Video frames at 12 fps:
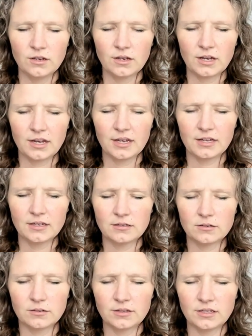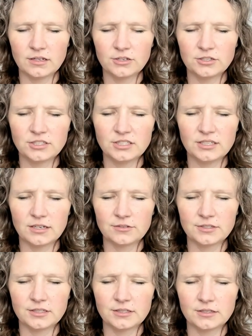And the energy down
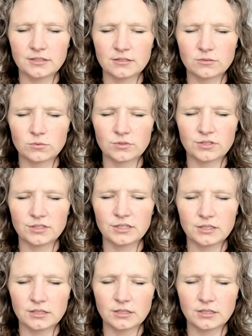here is really,